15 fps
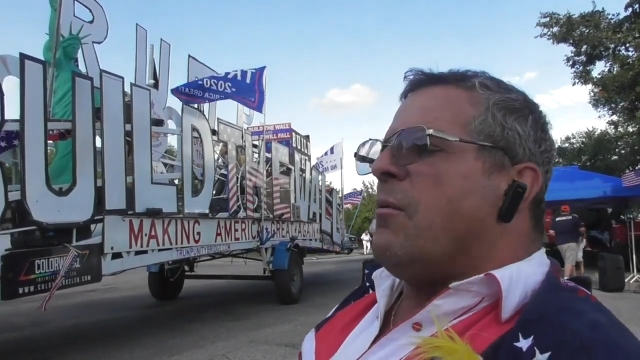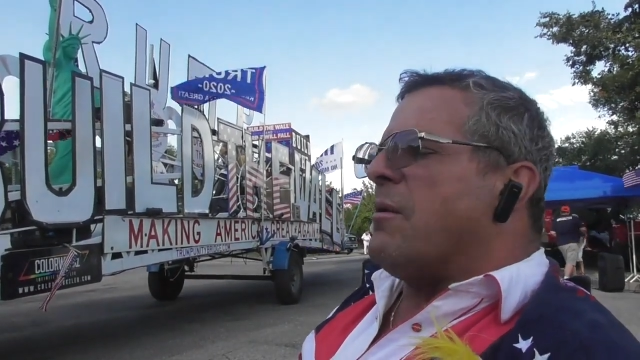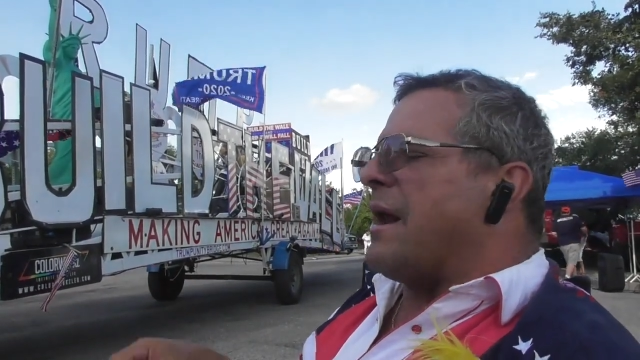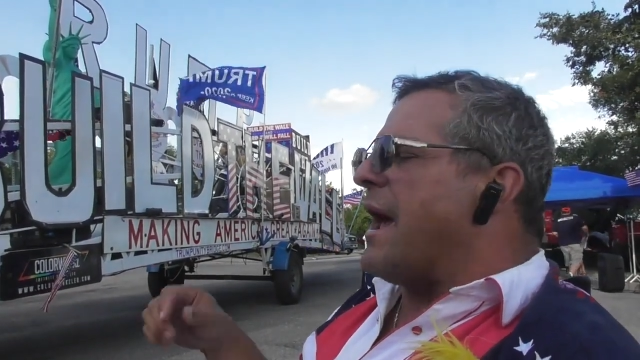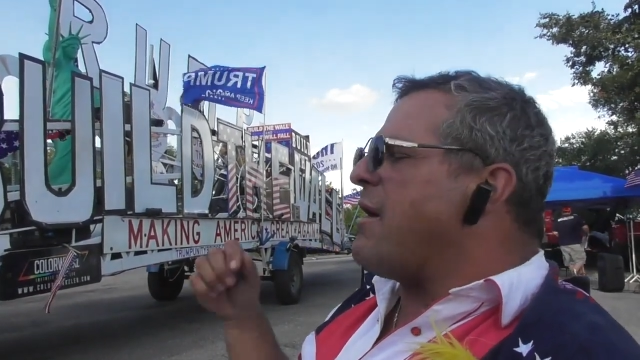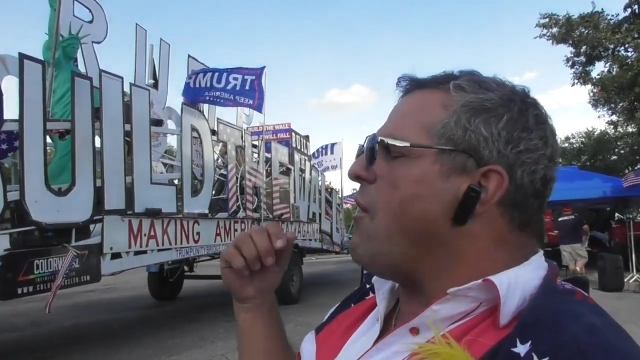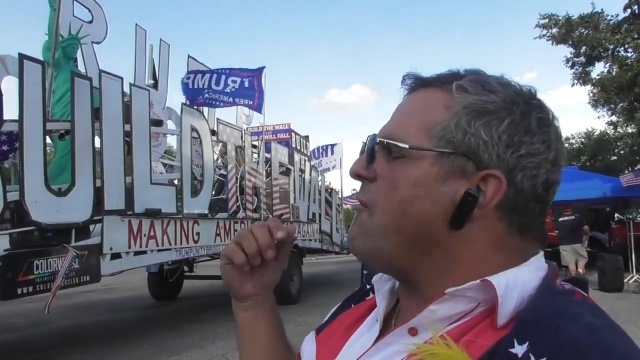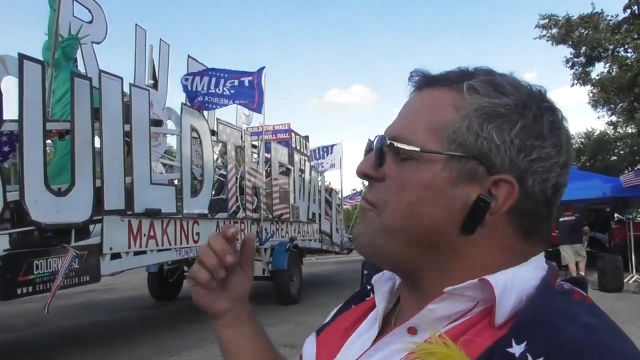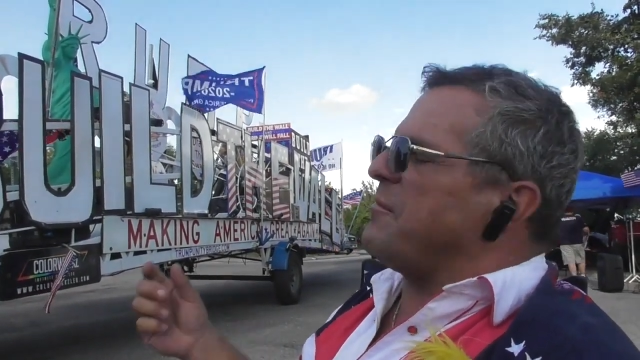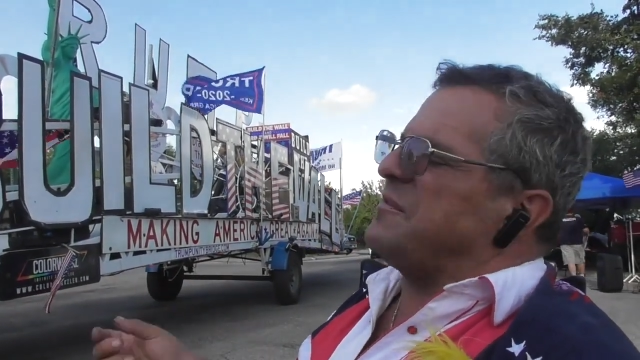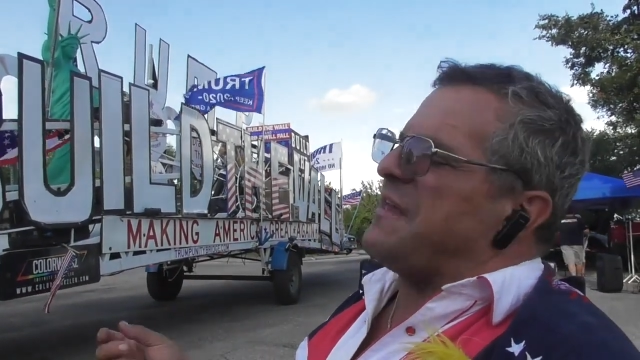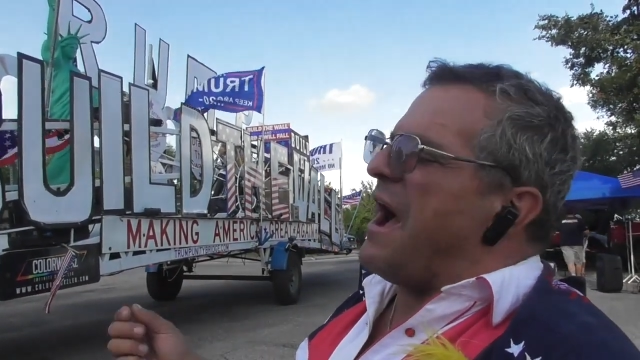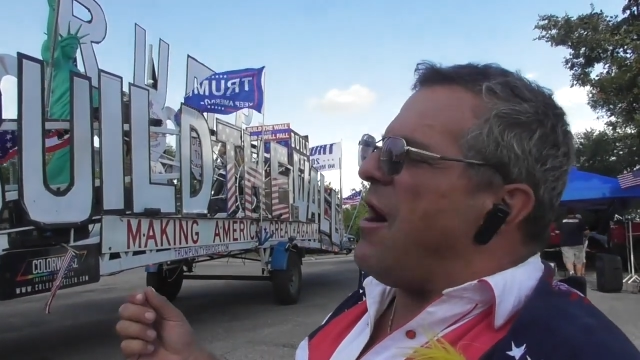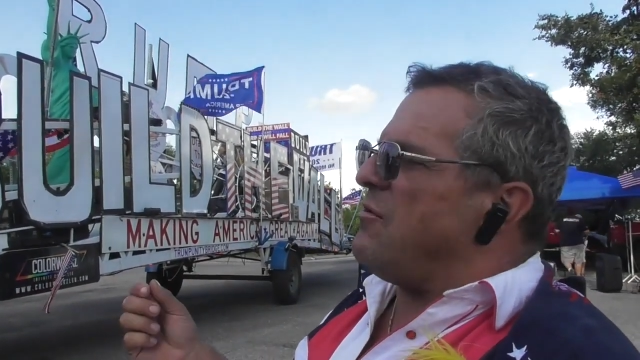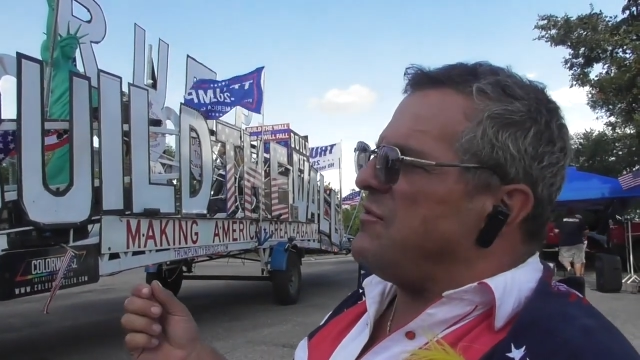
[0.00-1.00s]
when I go from
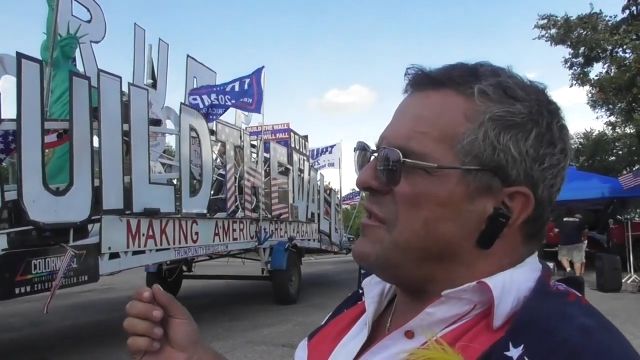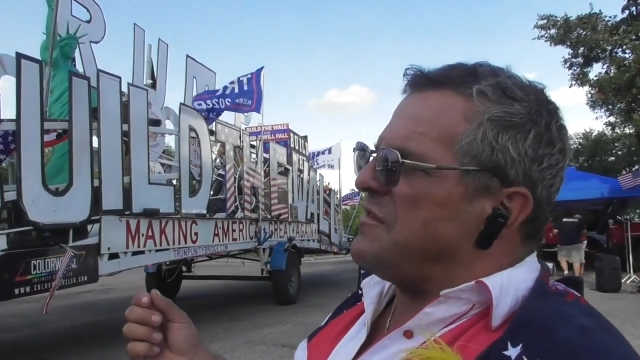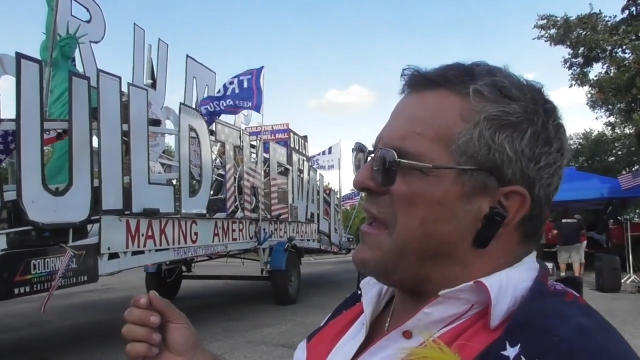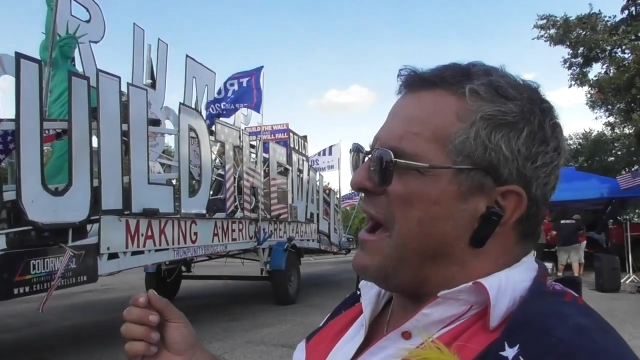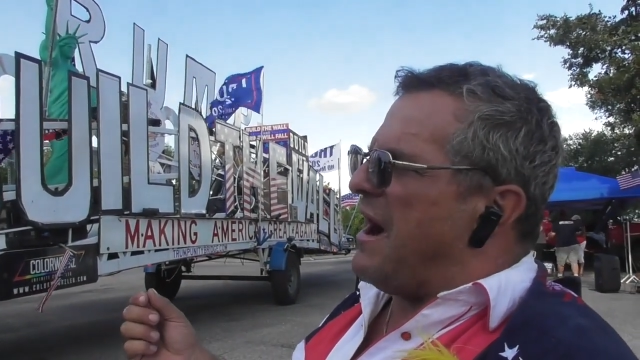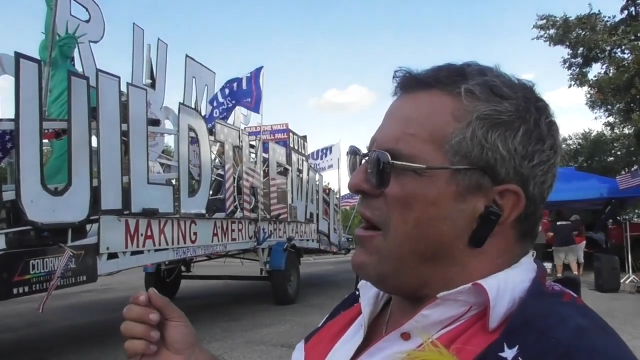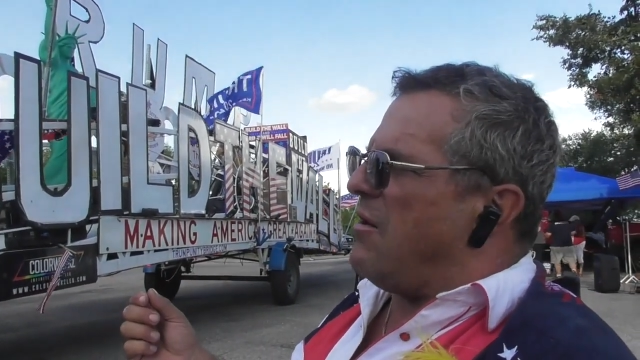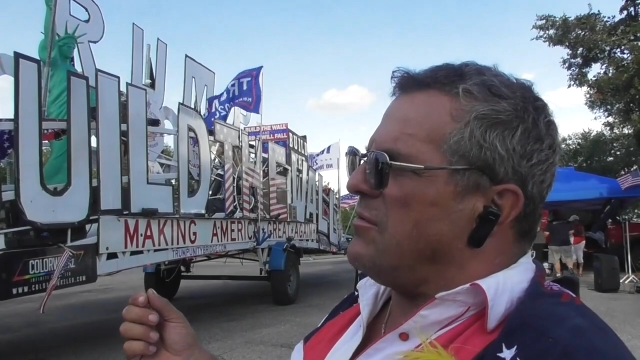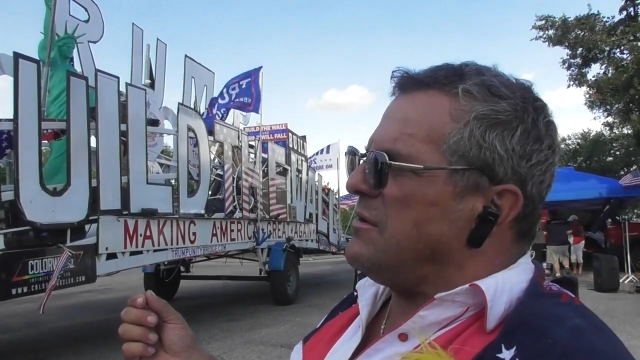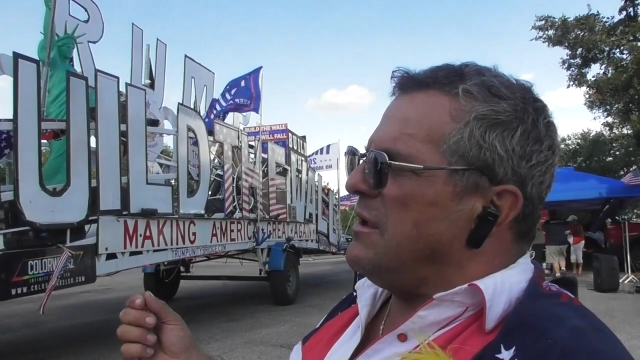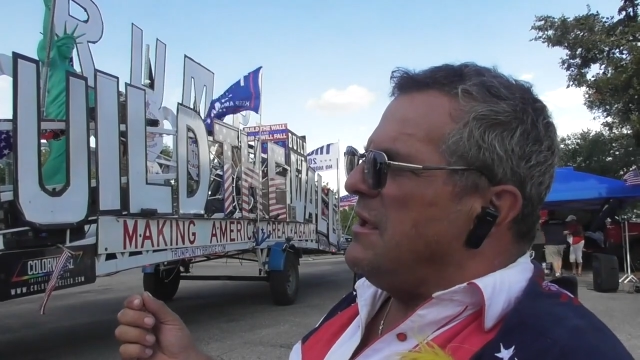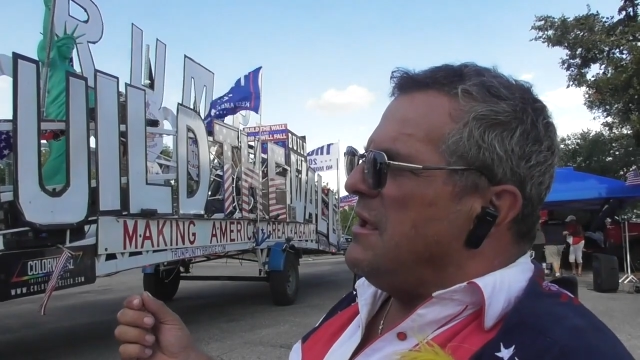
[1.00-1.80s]
town to town,